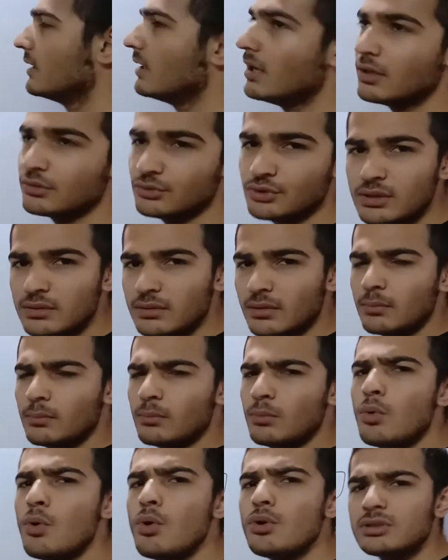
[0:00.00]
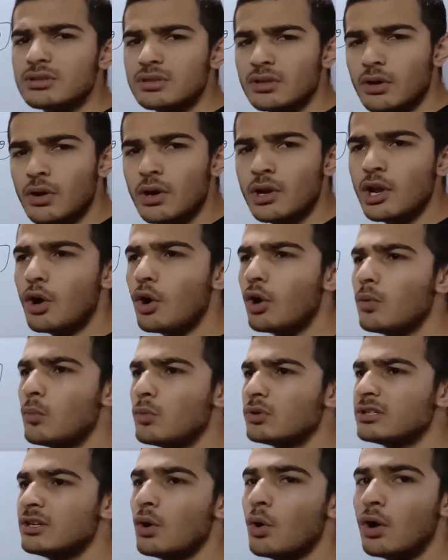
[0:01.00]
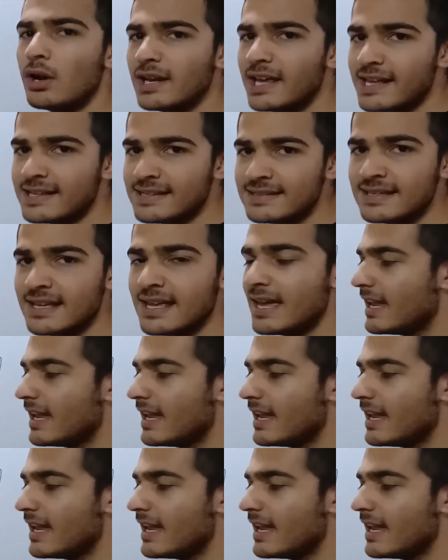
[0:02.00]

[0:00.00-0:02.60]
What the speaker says: So in most or almost in all cases,